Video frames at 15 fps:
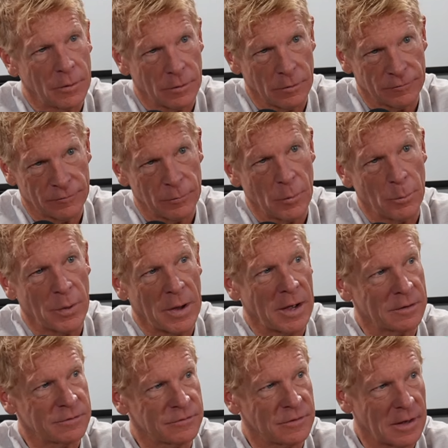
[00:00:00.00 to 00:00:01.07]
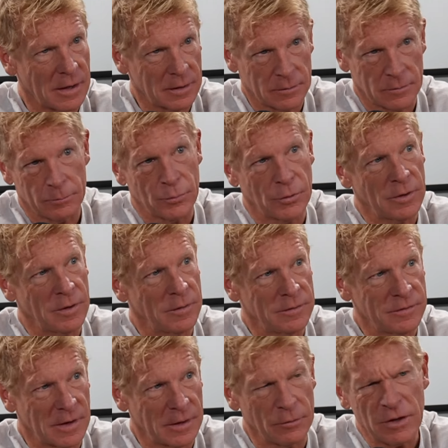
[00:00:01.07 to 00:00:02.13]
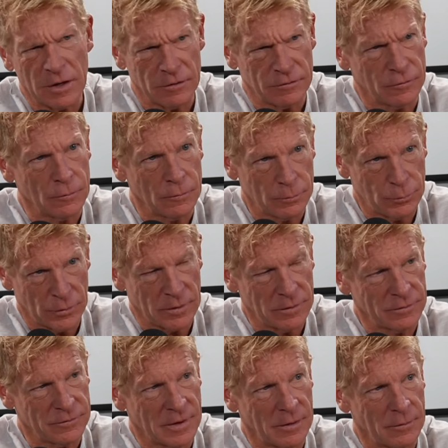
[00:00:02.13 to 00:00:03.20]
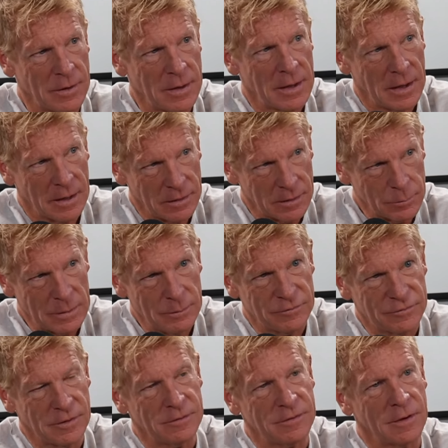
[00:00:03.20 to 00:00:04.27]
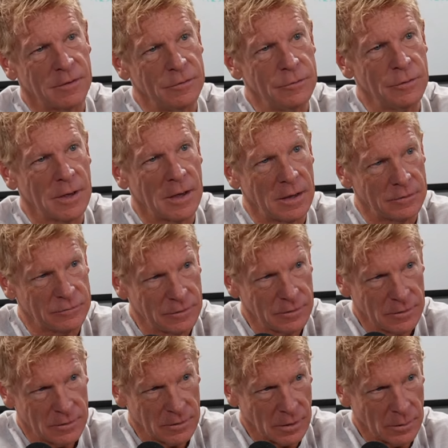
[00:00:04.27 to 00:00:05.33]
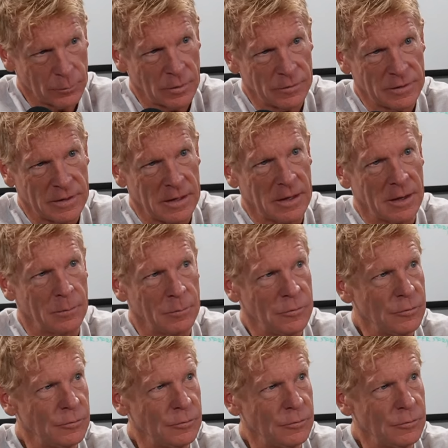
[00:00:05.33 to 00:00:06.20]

I want to go from the box stock, put it on the dyno, get it tuned, put it on the dyno, and then maybe send it down to you guys, upgrade the cam.